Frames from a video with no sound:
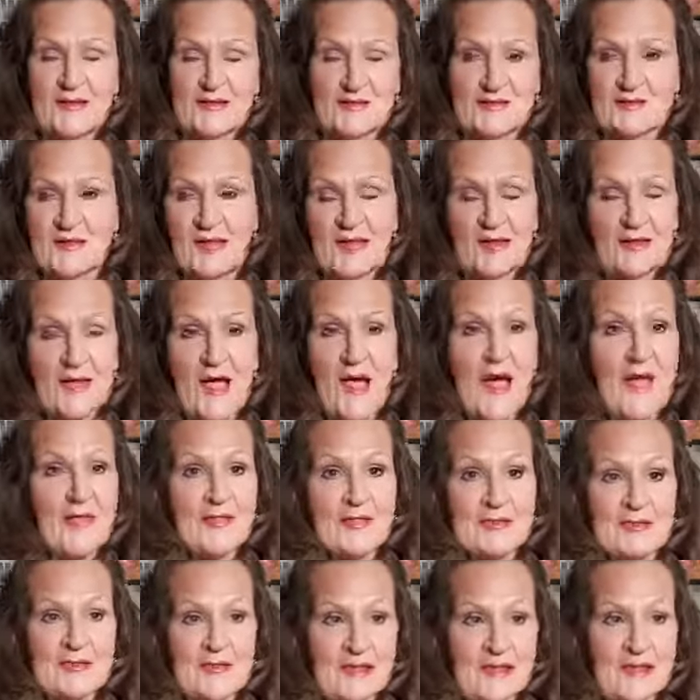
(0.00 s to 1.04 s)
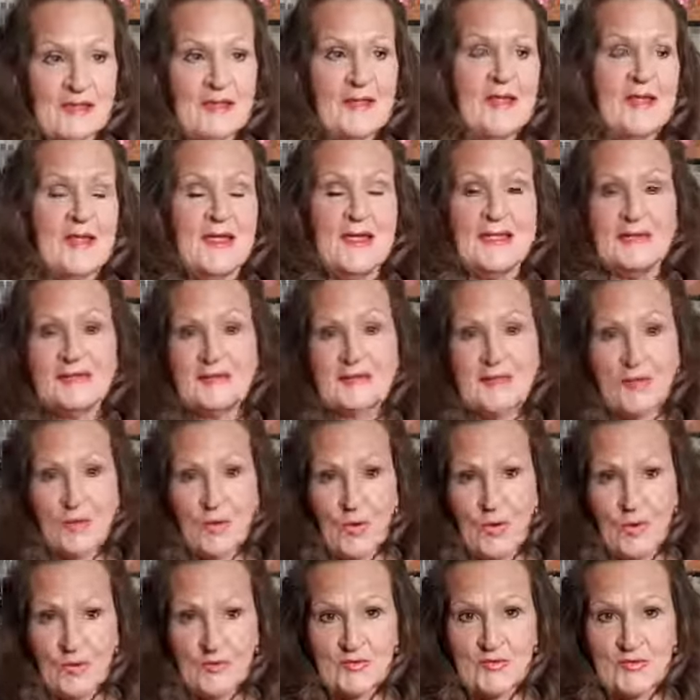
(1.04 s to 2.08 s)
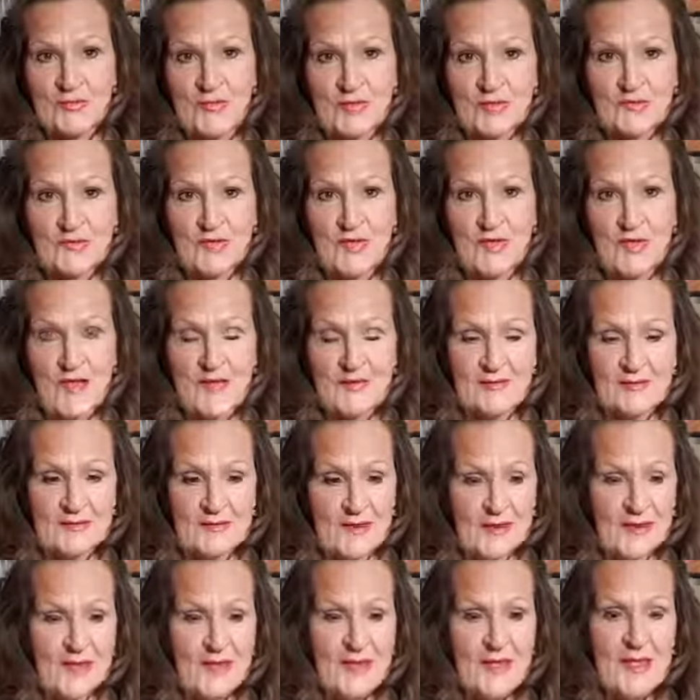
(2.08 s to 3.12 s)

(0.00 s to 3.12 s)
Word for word: it's not a holiday, it's their own special holiday.